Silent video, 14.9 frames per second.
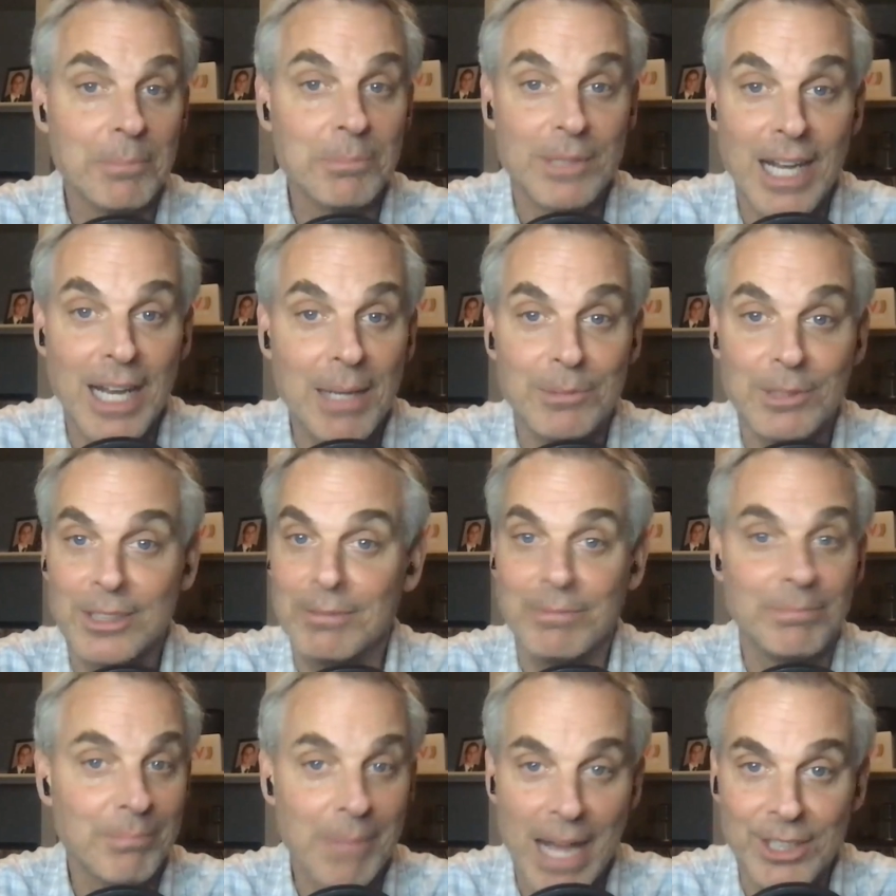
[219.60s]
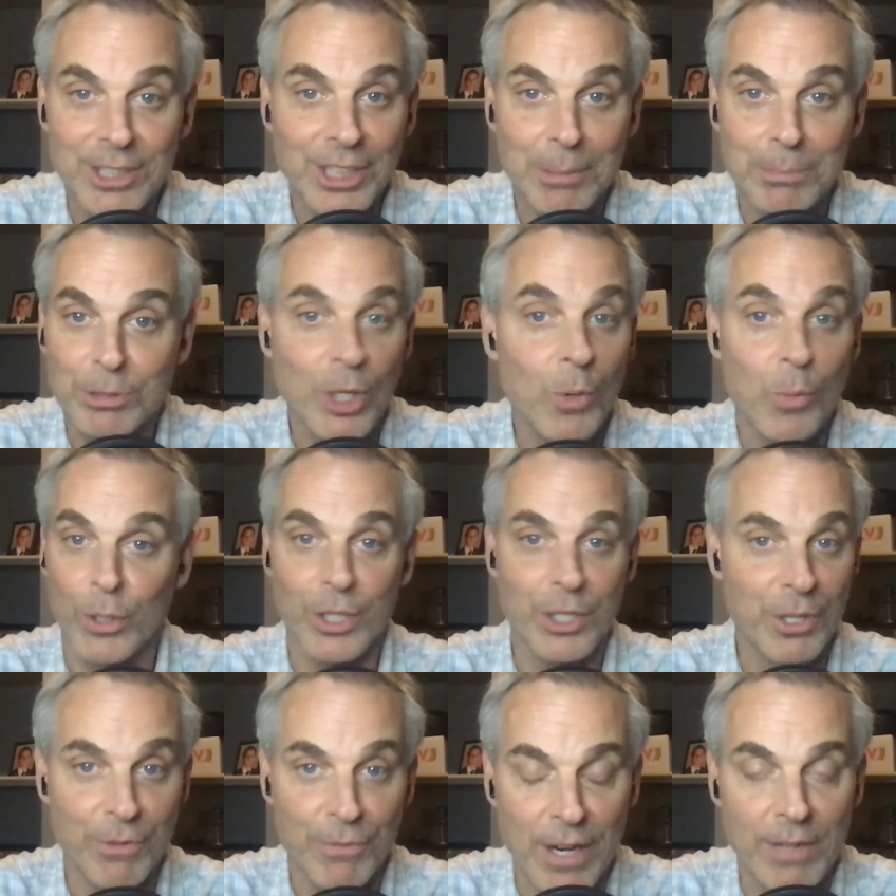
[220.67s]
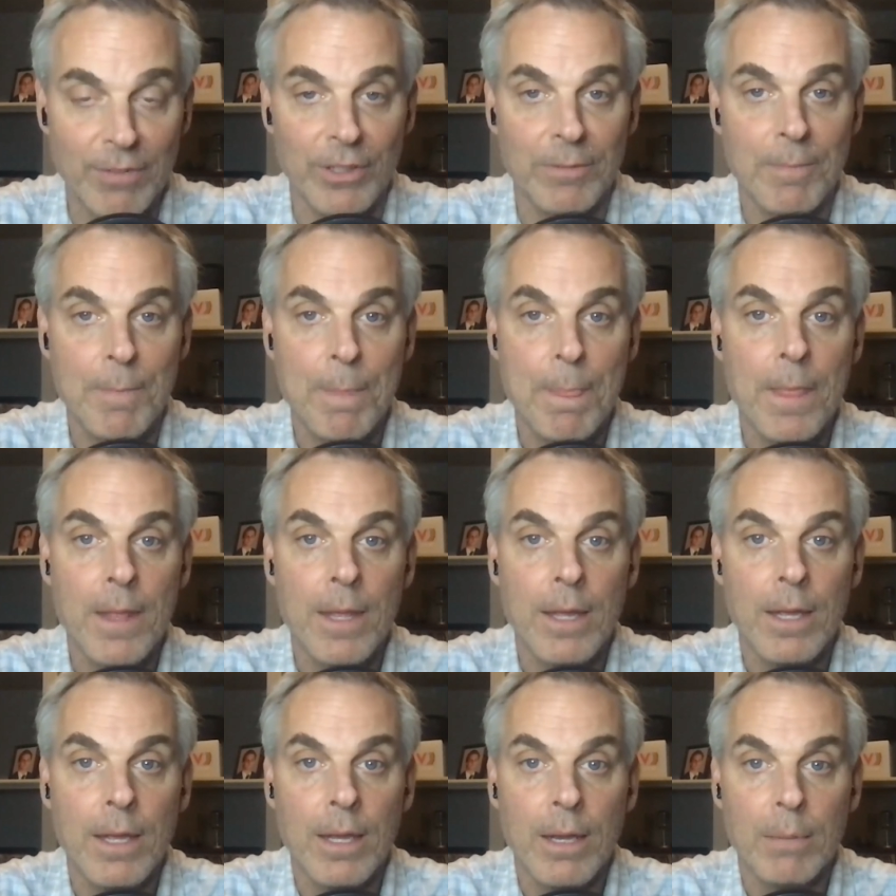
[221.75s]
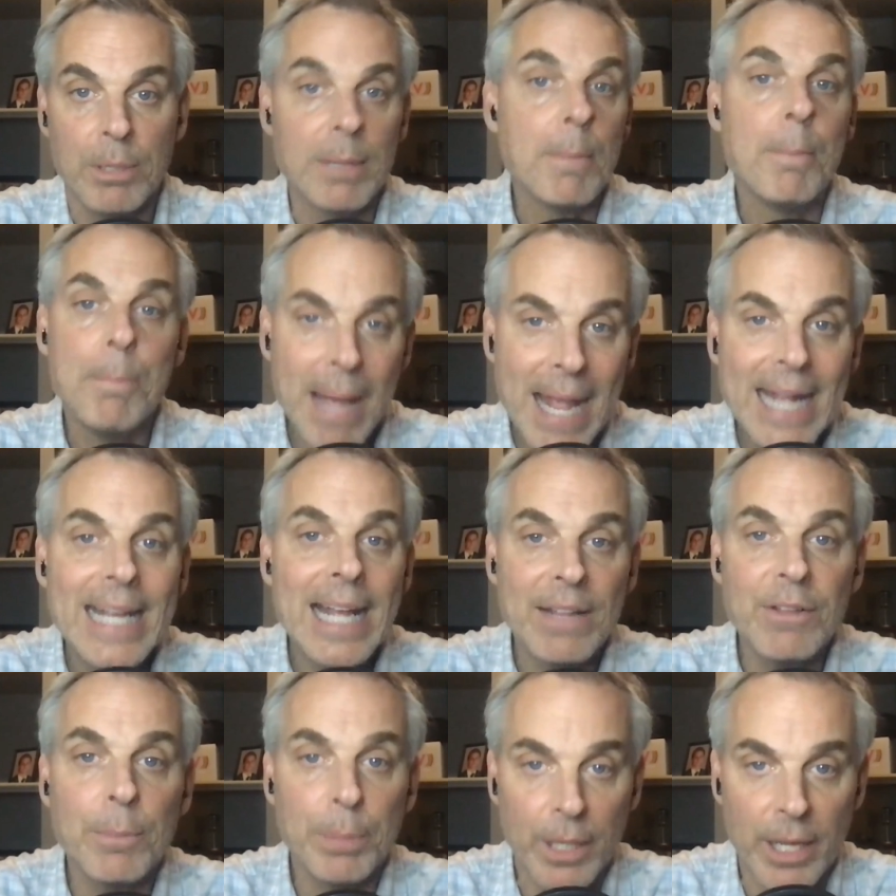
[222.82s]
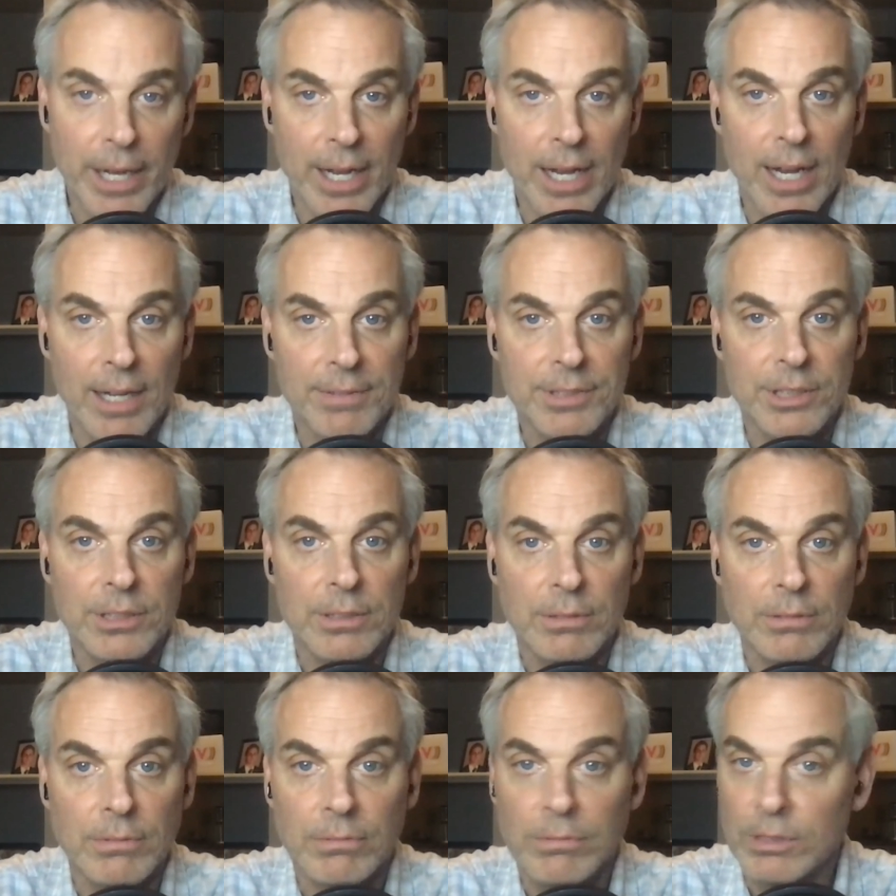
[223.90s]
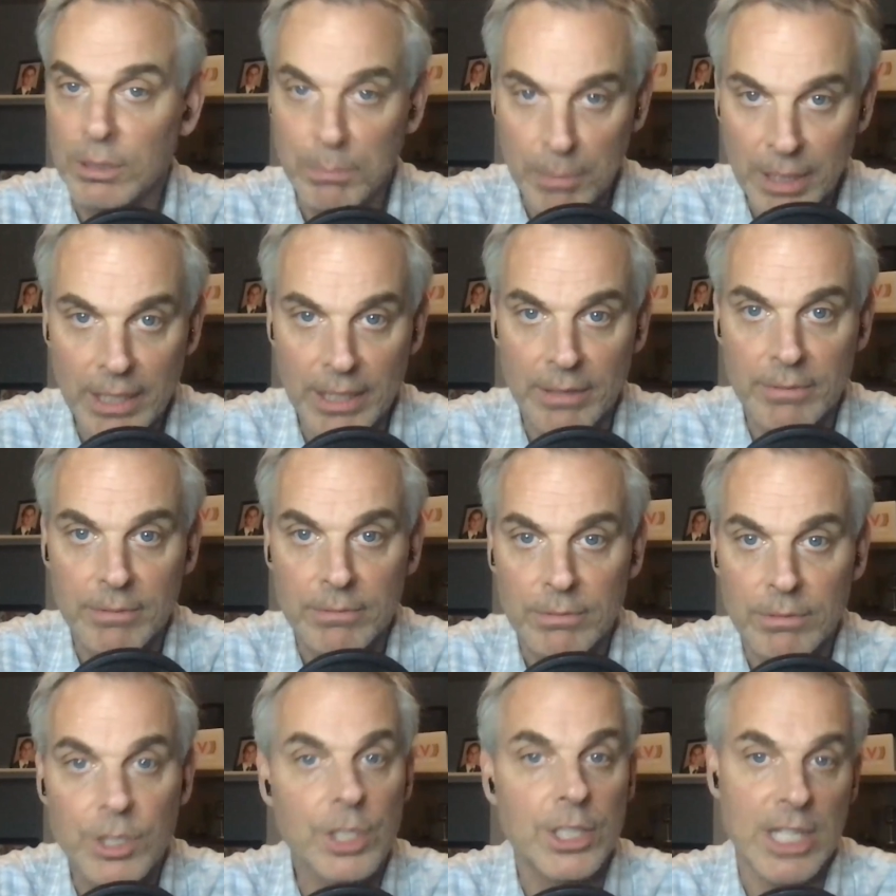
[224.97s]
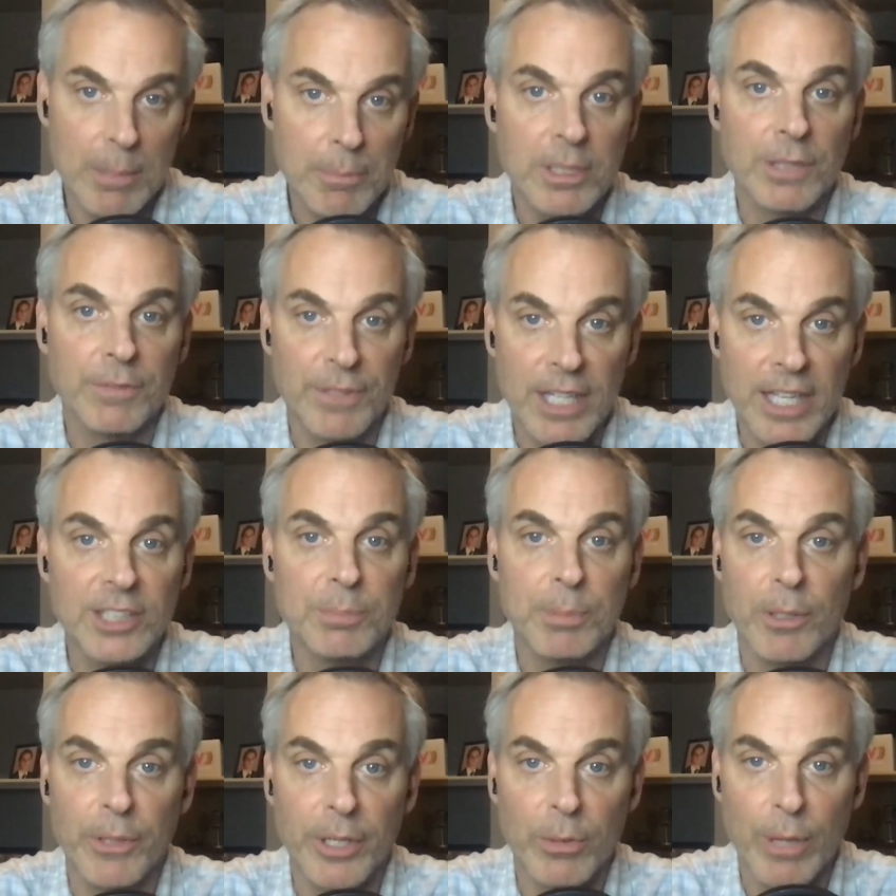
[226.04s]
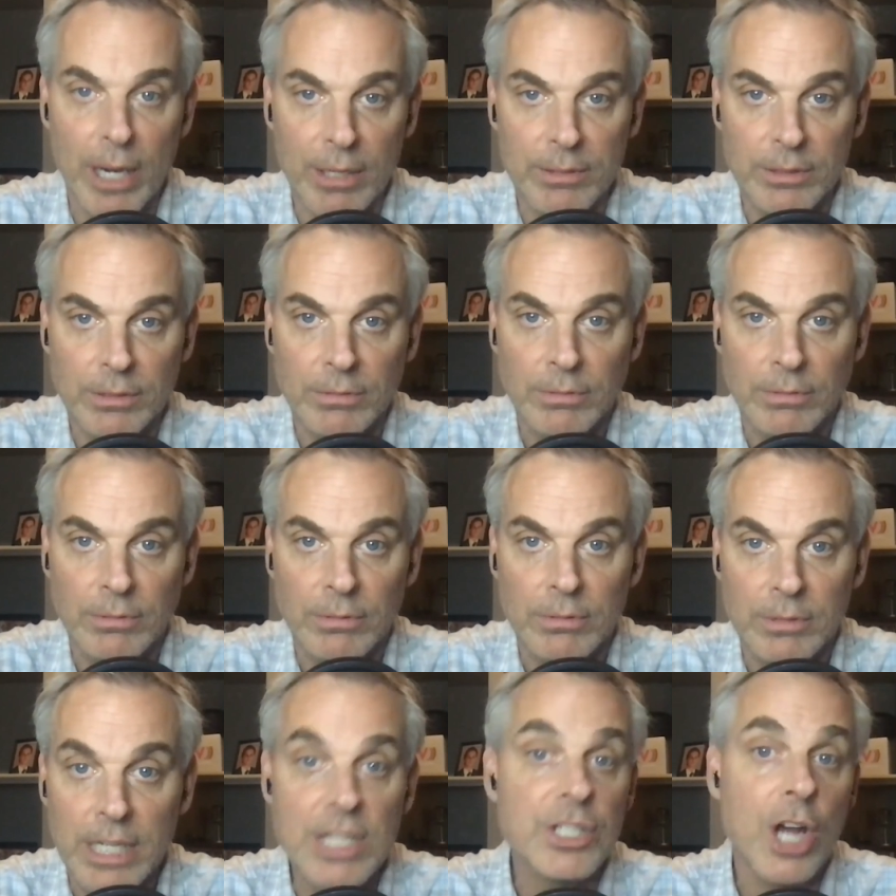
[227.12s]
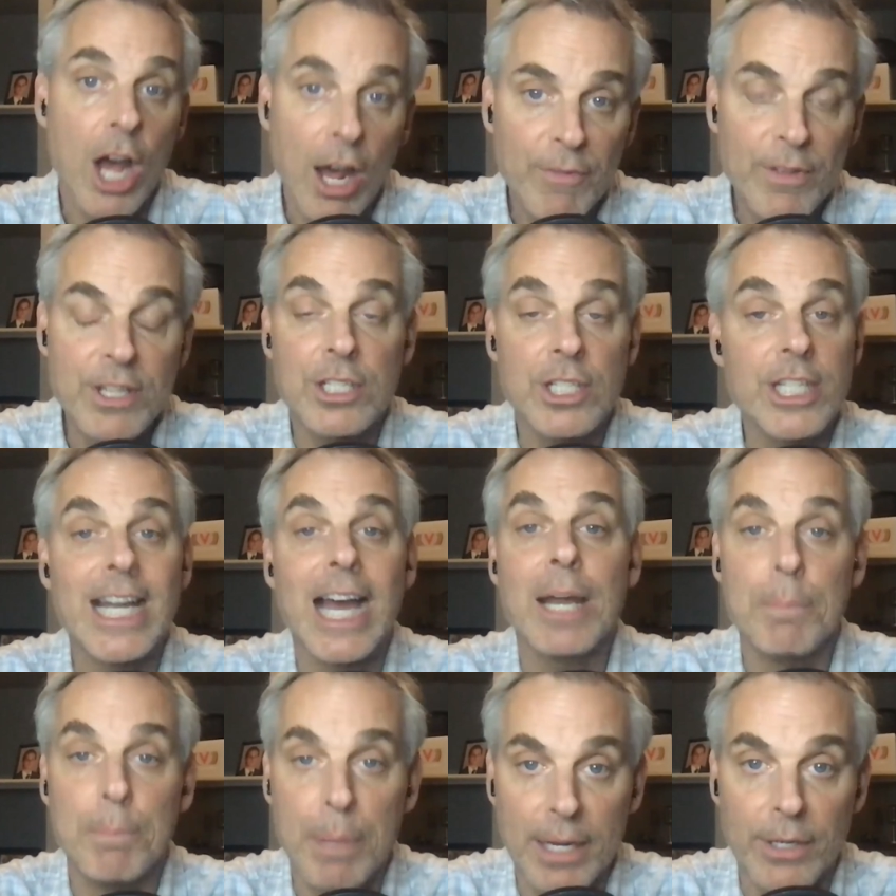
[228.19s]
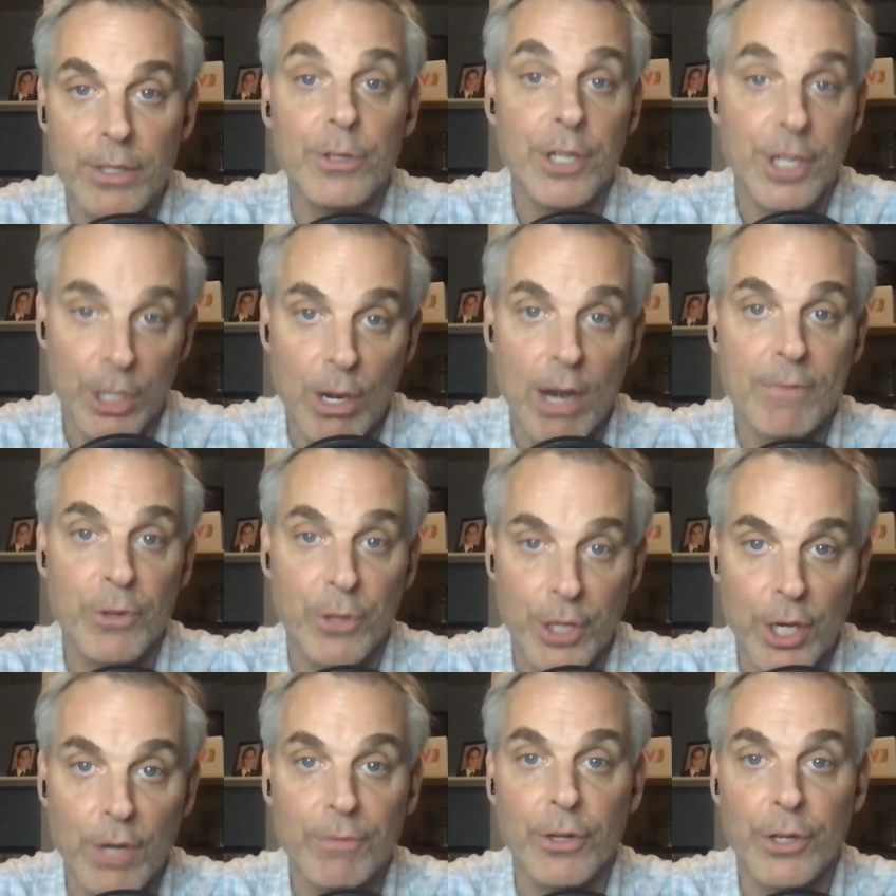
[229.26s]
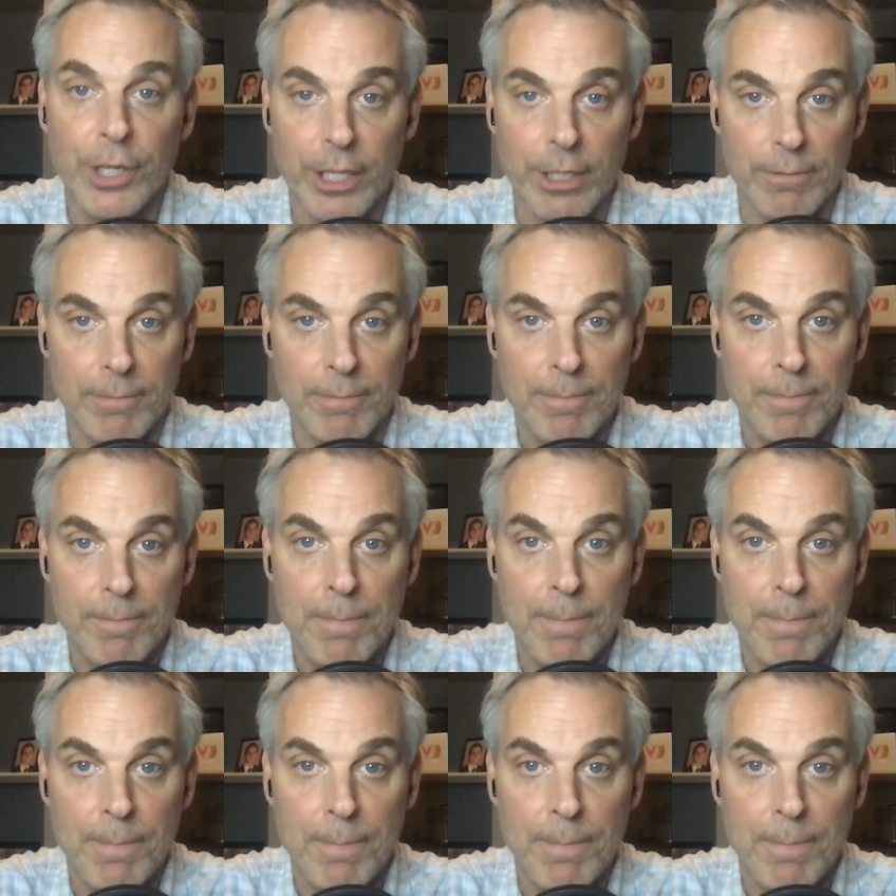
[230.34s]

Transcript: Sometimes matchups don't work in your favor. But making the playoffs, to me, you keep Cliff Kingsbury around. He's obviously gotten better year after year after year.